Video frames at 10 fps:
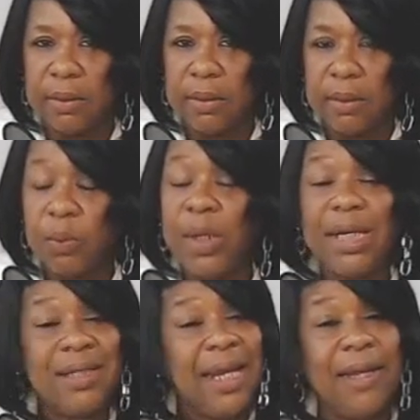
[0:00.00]
With
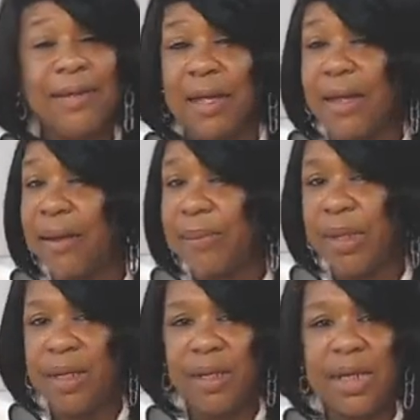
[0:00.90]
his hands up,
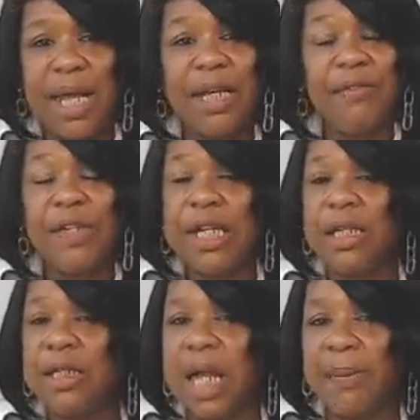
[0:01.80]
not giving any
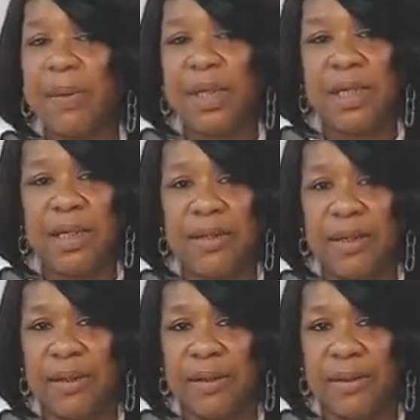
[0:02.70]
type of
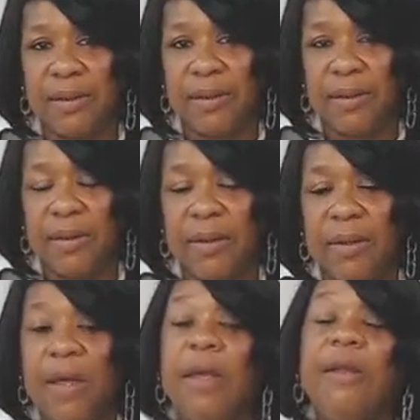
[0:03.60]
resistance.
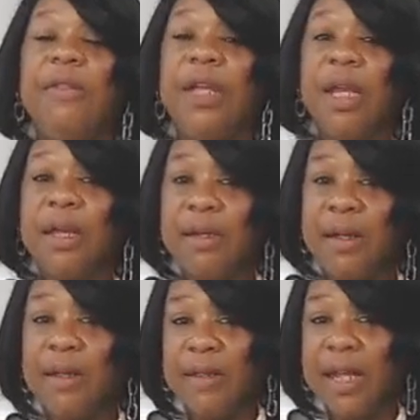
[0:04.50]
Then
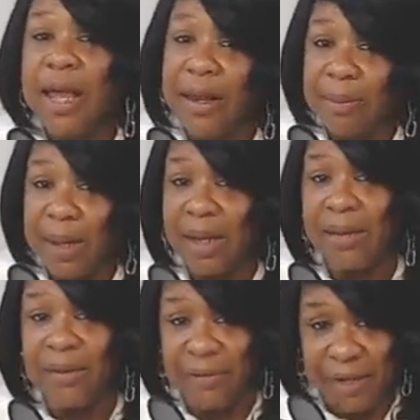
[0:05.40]
they got him out of
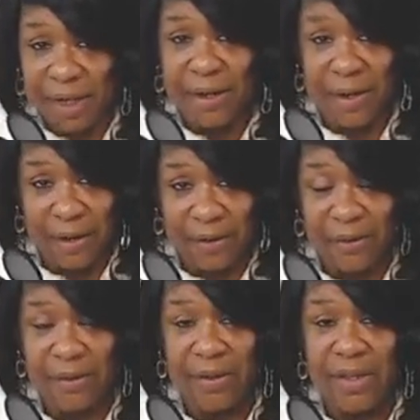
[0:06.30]
the vehicle.
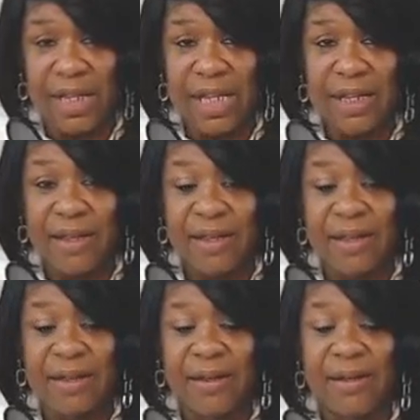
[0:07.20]

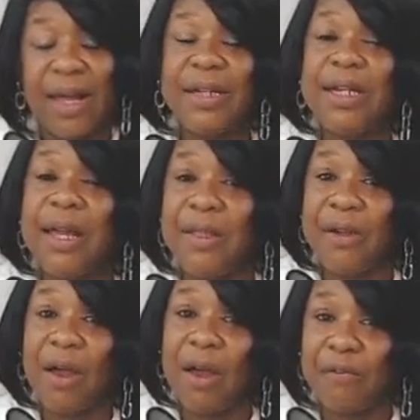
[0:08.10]
Another
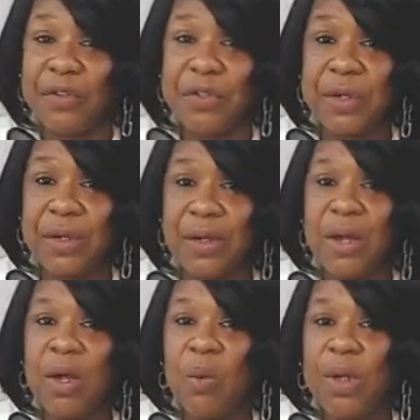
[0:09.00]
officer
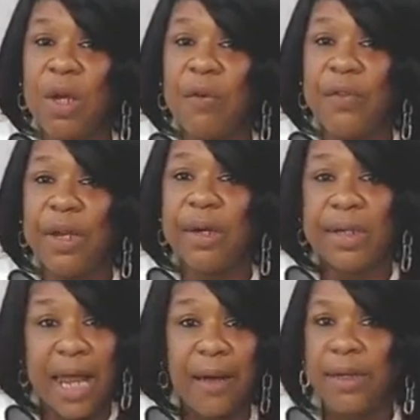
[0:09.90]
went over there.
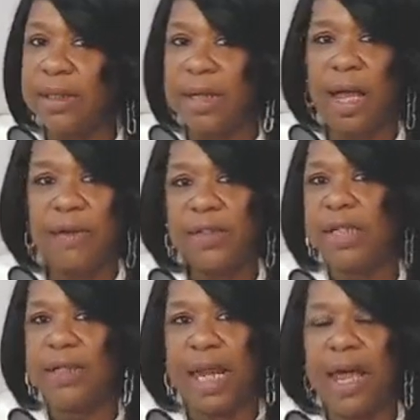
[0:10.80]
Now he's cuffed.
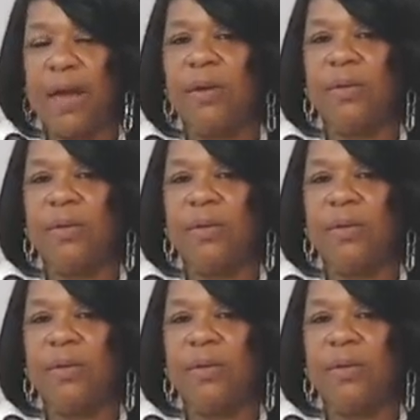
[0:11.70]
He's down.